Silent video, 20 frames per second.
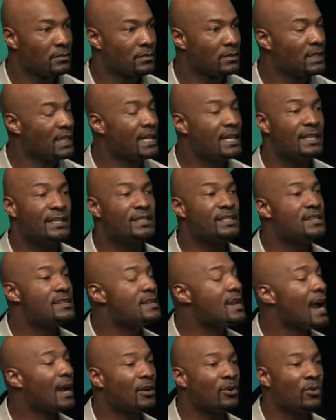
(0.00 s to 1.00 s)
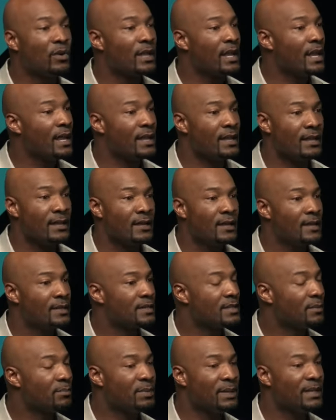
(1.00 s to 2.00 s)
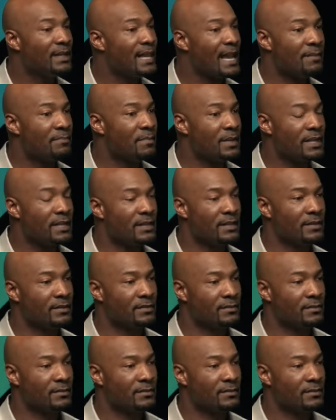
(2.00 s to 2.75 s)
It is not okay to be that mean.